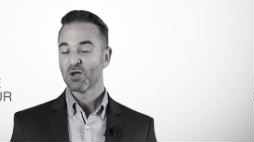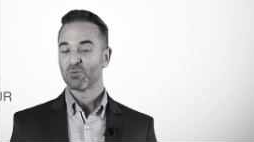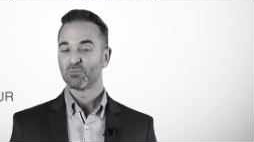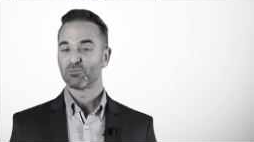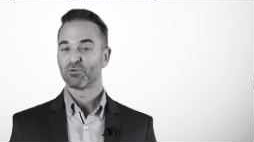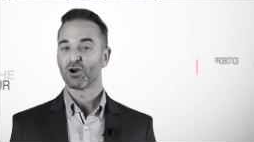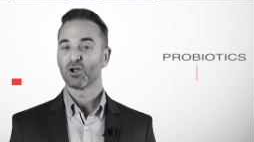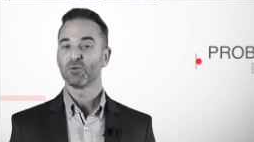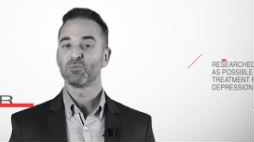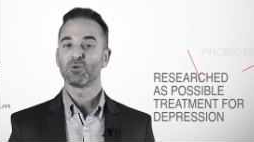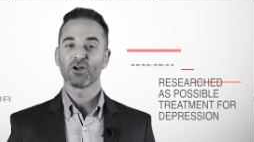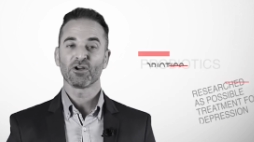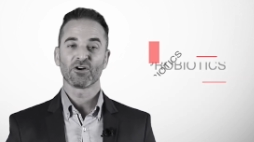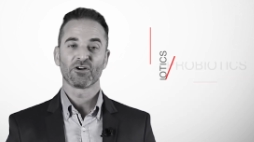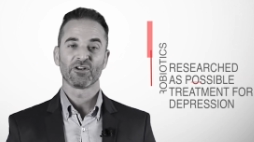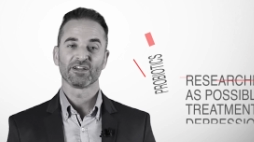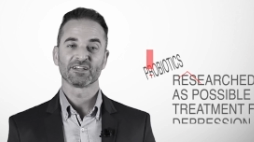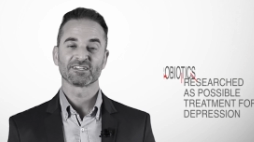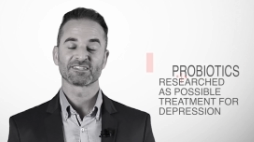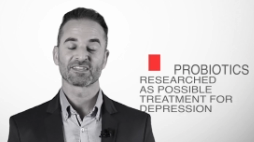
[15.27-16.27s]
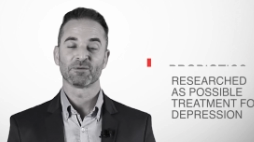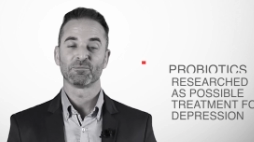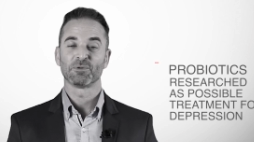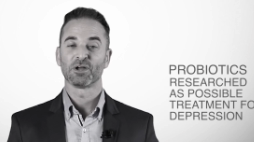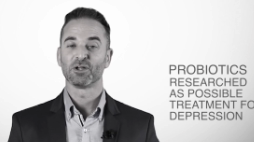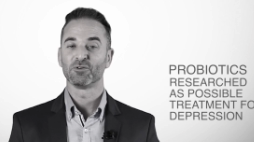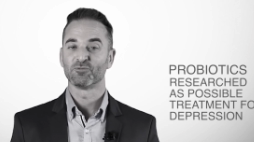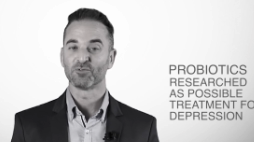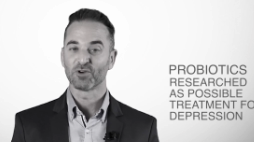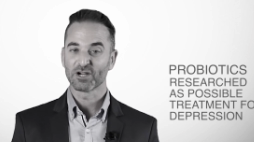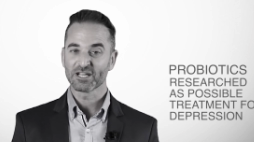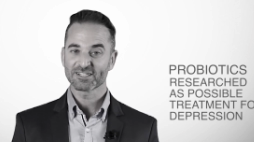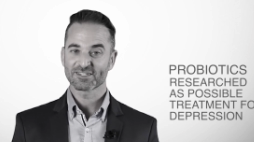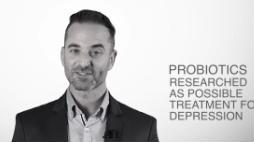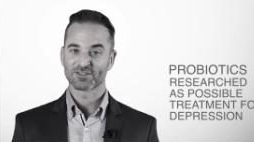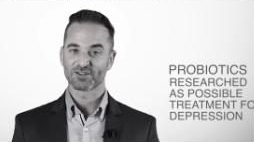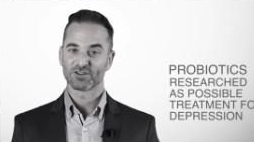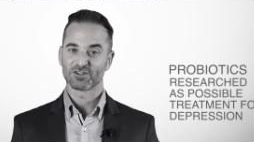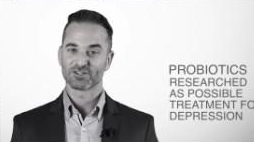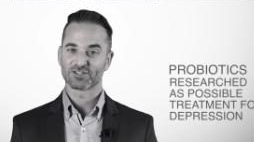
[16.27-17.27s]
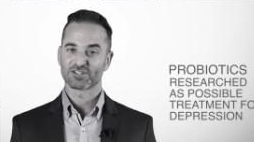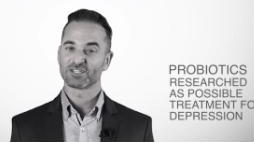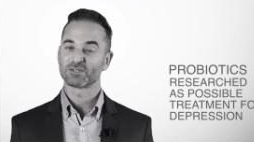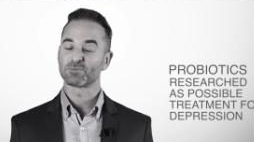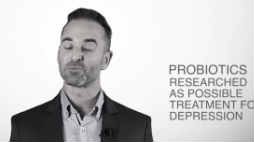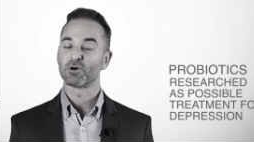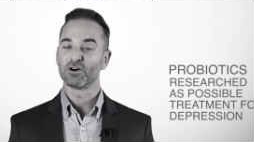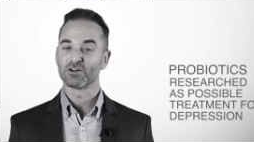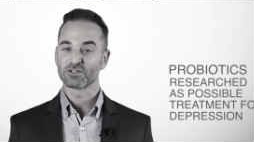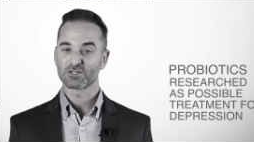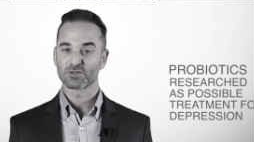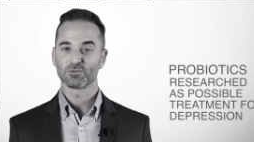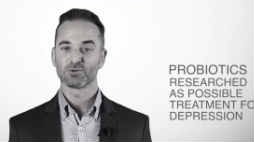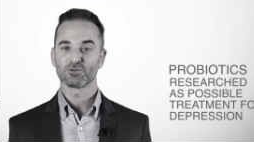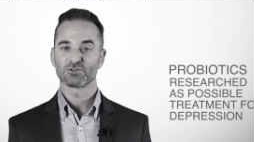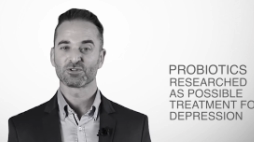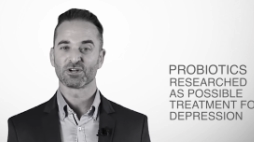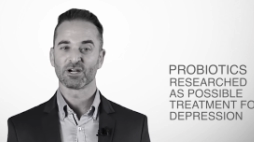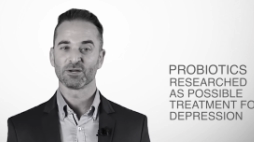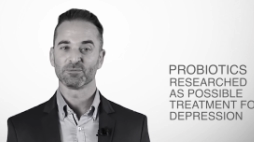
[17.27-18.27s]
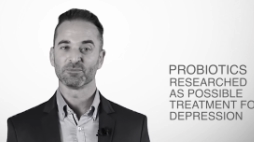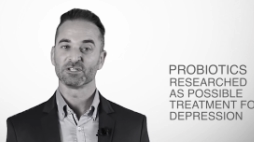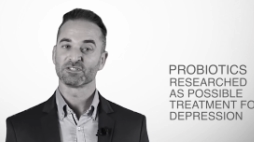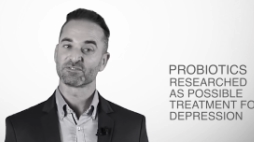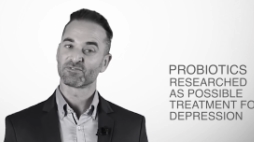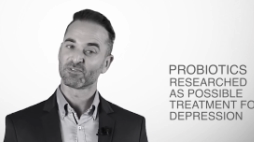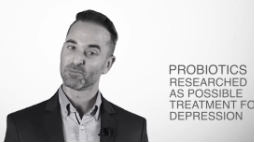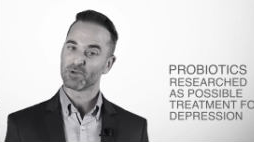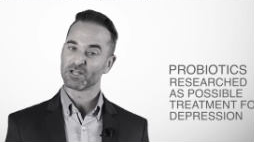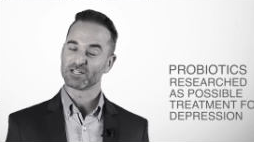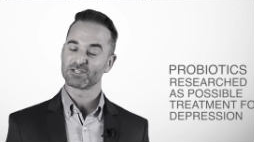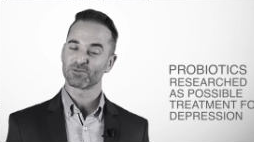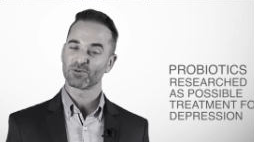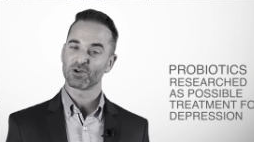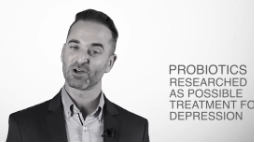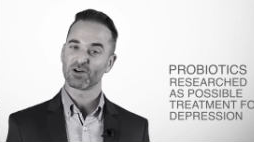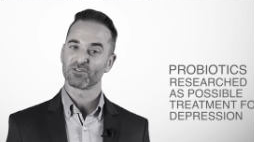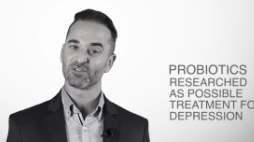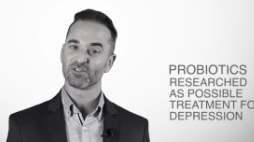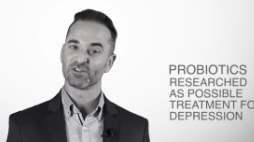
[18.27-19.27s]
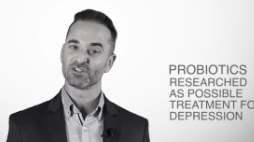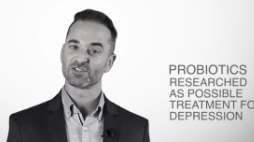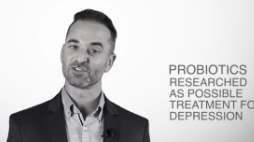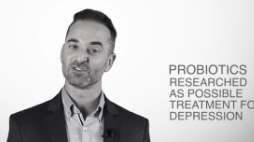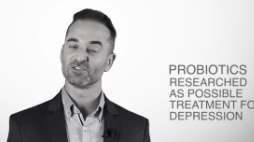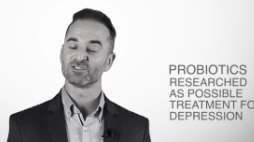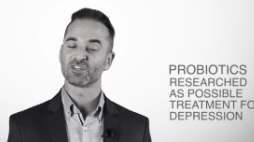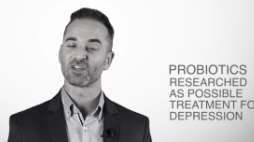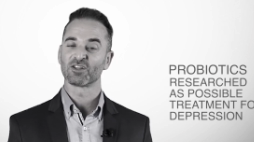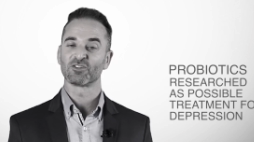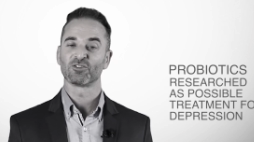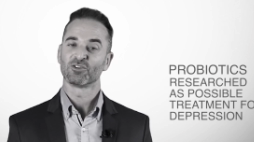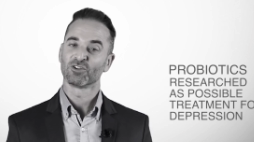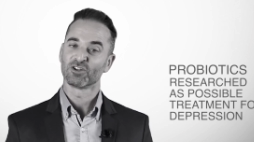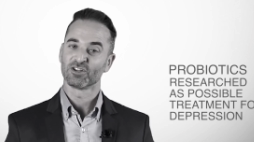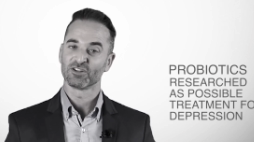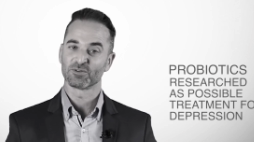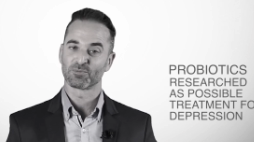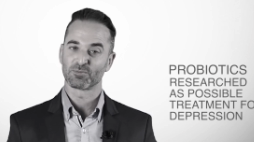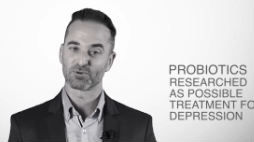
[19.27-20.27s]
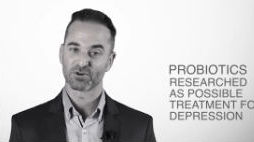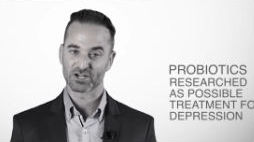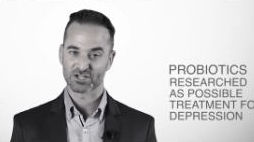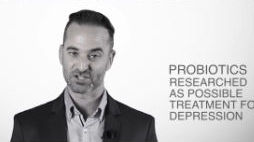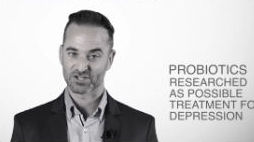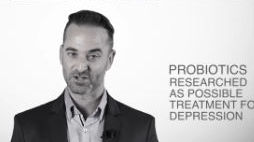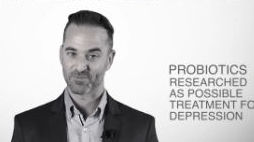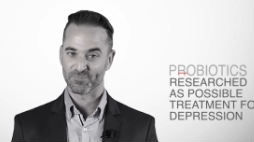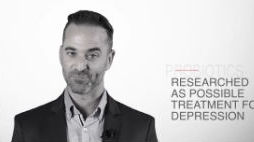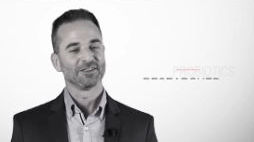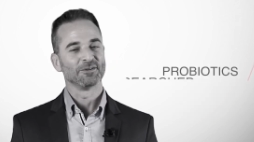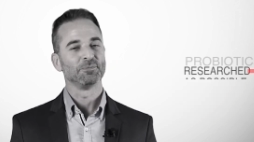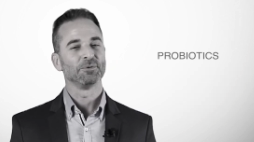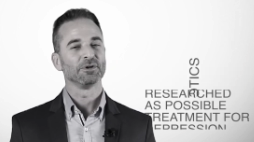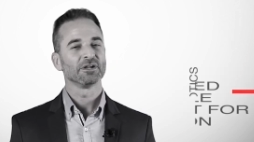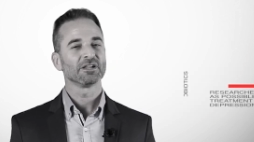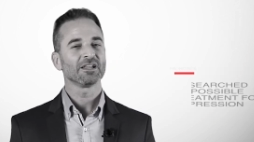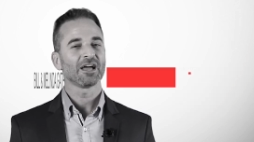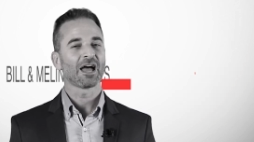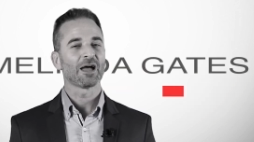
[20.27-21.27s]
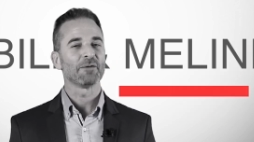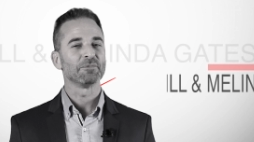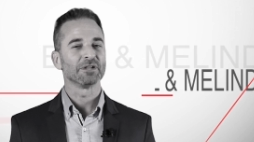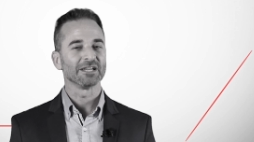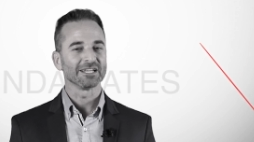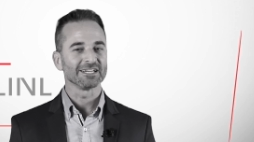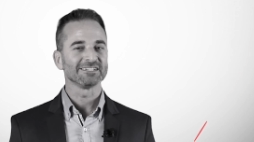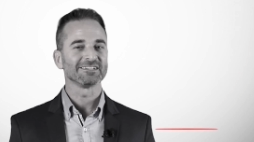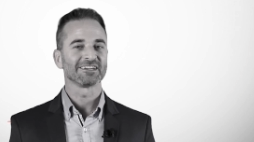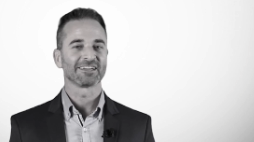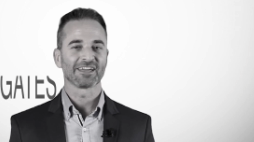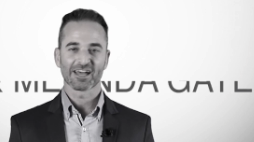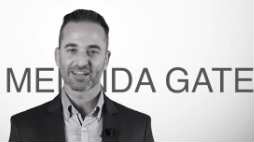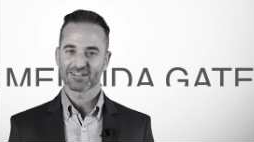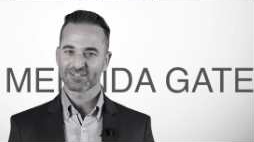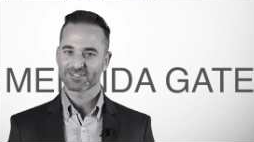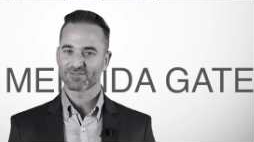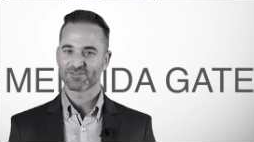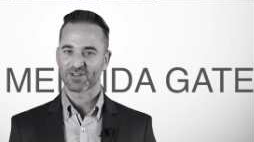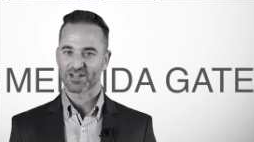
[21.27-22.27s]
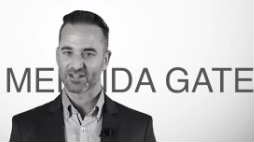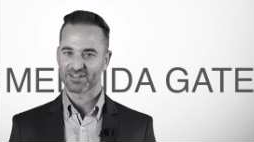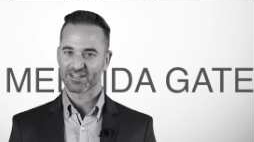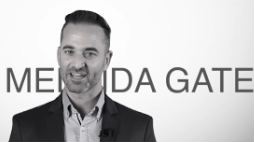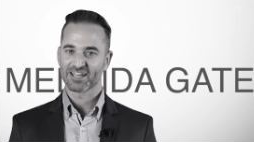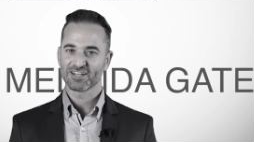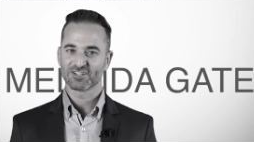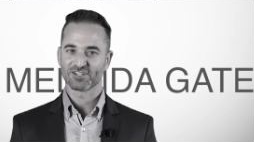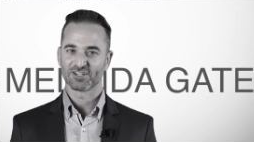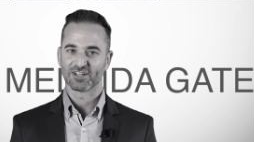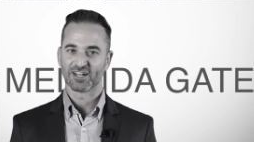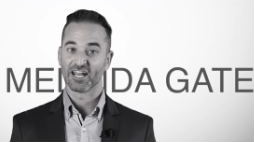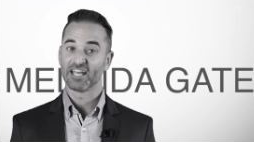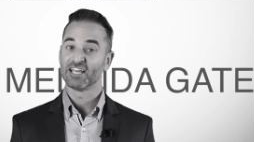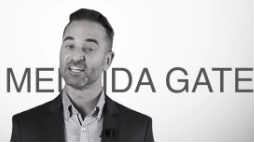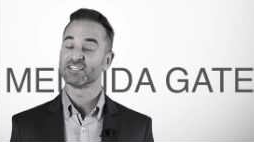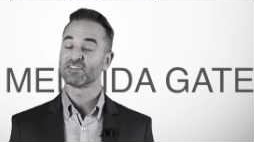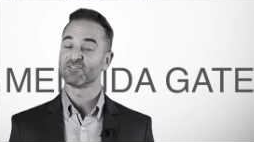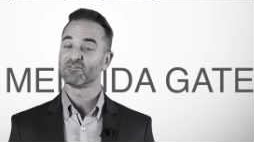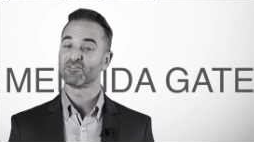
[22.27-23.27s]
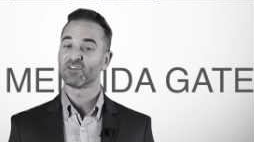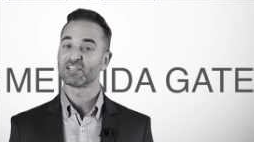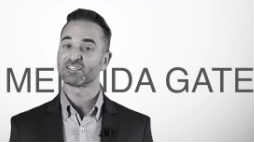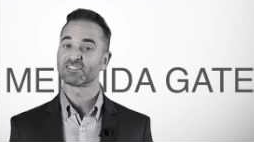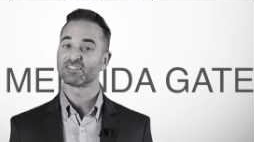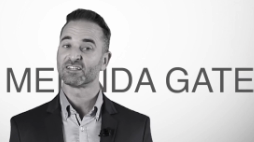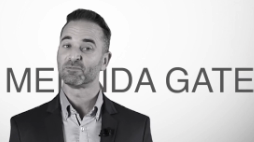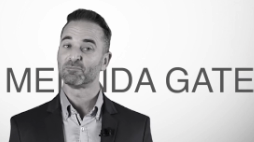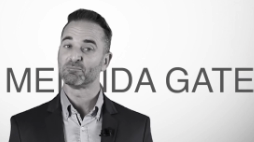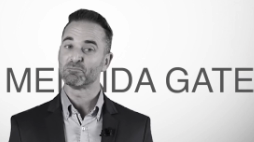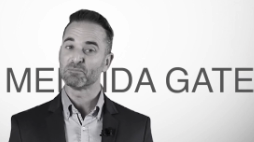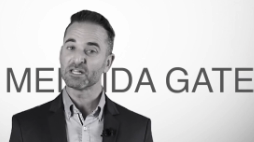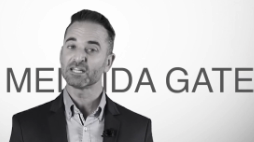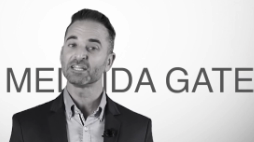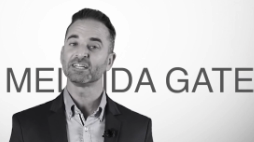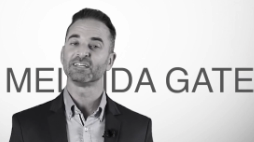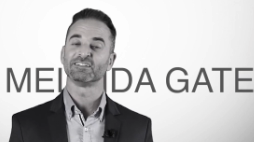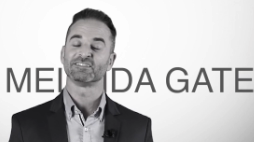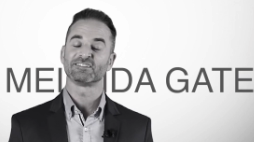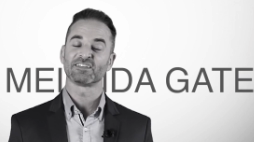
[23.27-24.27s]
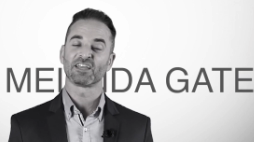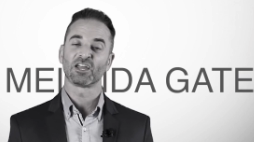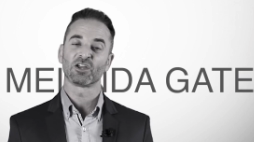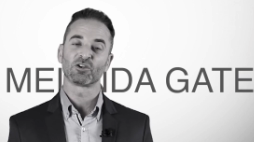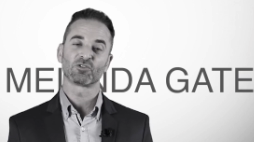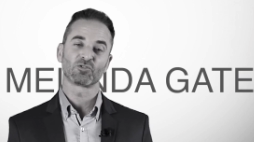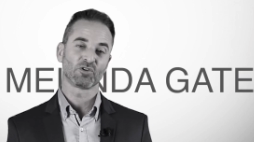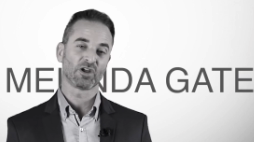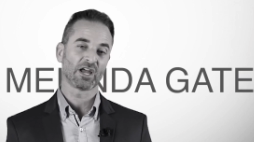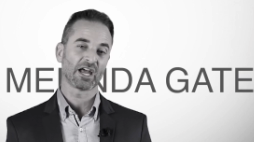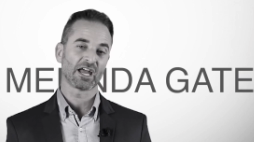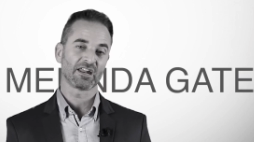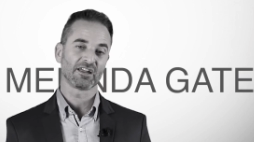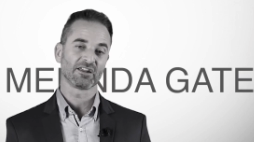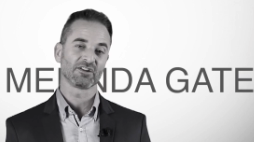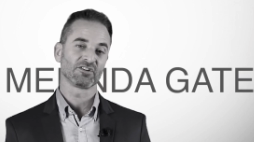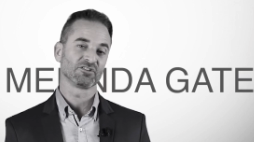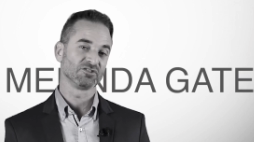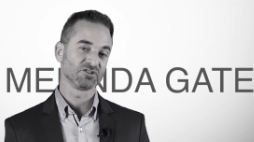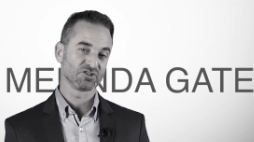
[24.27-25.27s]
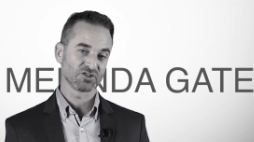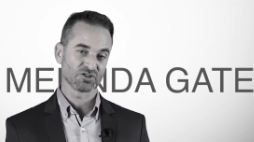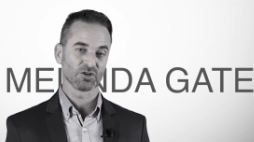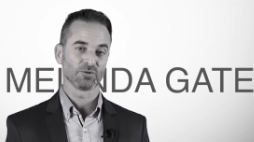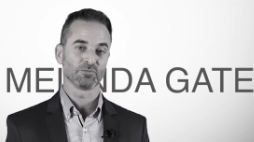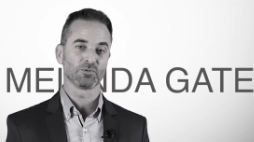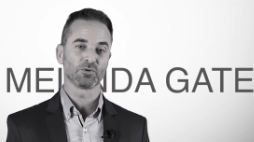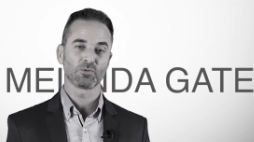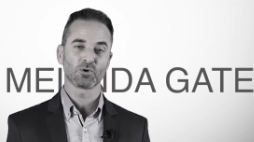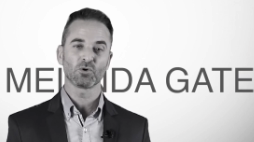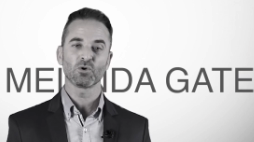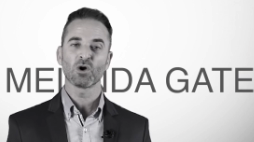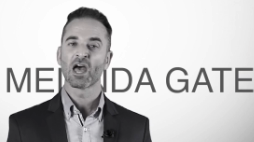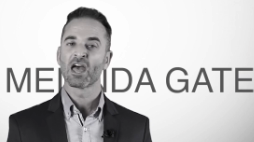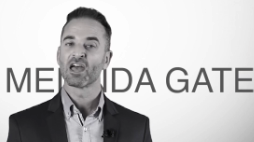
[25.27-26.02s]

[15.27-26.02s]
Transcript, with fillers: Probiotics are being researched as possible treatments for mental health issues, including depression. The Bill and Melinda Gates Foundation is investing millions in creating consumable